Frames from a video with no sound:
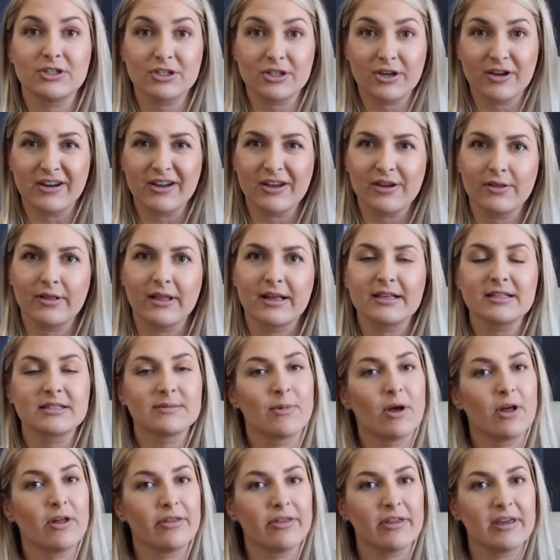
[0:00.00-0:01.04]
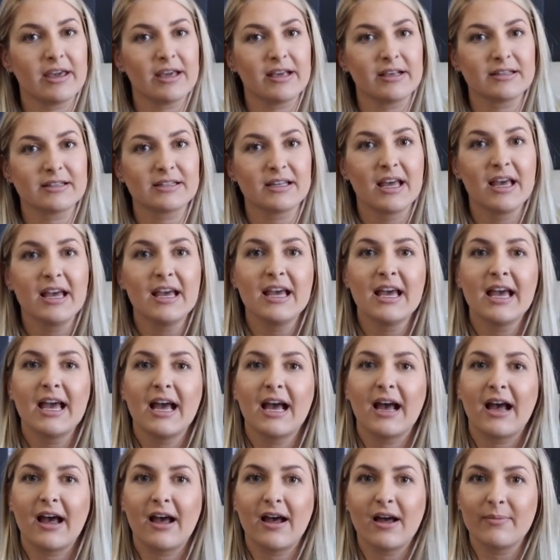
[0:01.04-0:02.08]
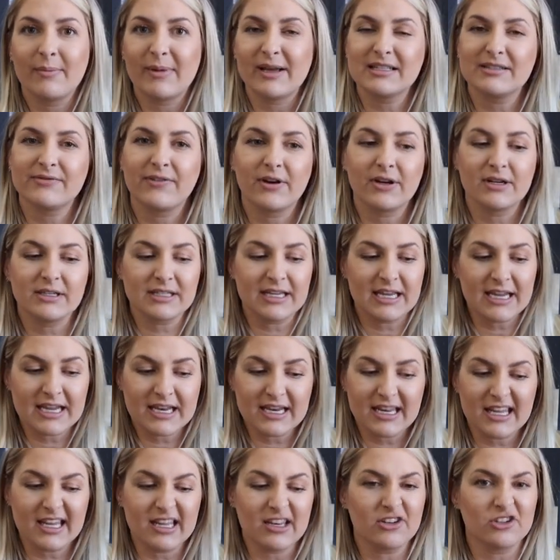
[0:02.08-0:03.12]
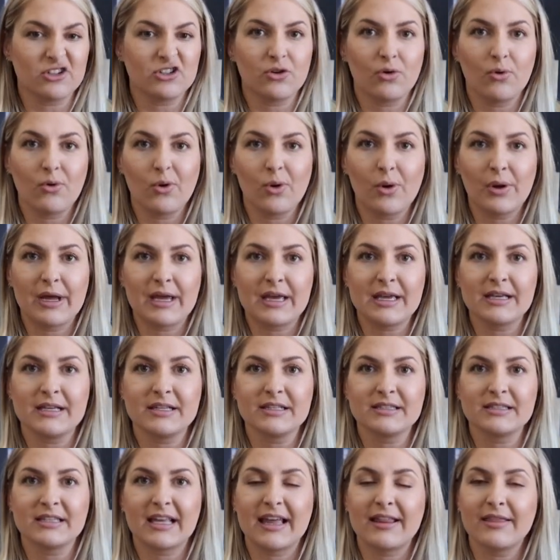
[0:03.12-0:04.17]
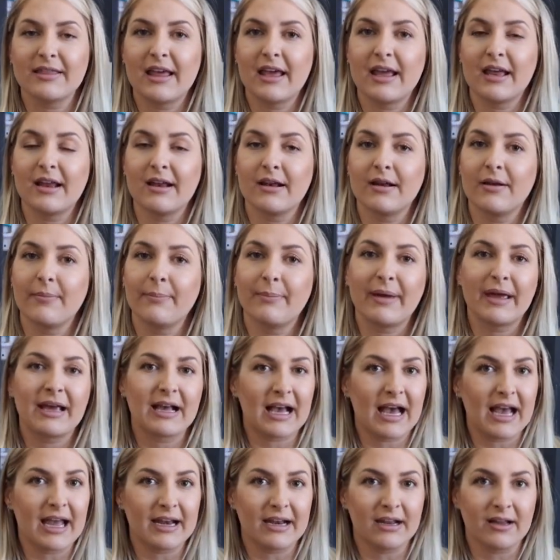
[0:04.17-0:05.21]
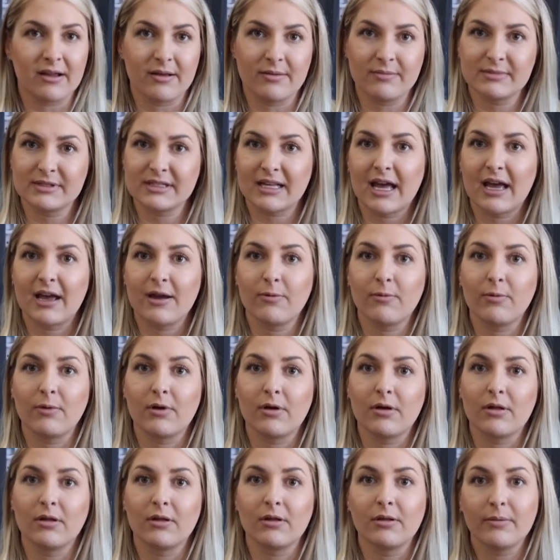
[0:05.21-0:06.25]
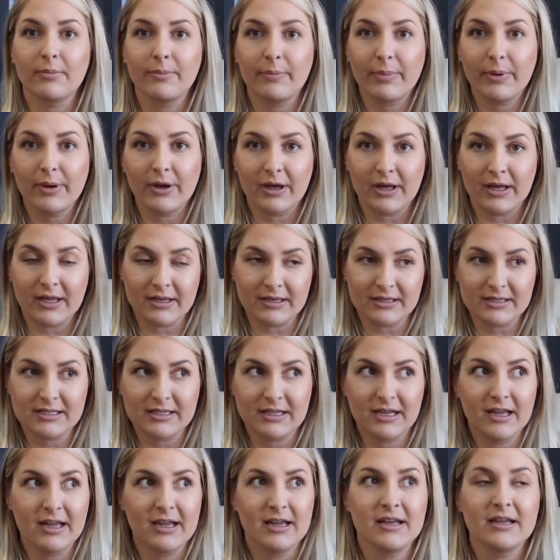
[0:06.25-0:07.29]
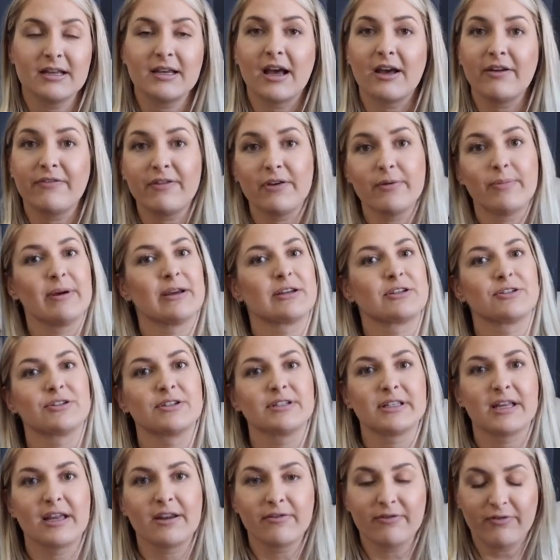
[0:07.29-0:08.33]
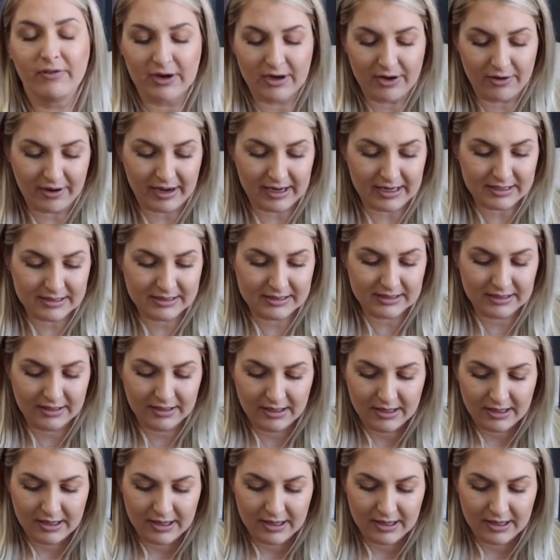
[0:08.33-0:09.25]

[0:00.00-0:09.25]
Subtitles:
show you, like small things, as far as eating, toys, and then big items. I will put a few pictures in for you guys.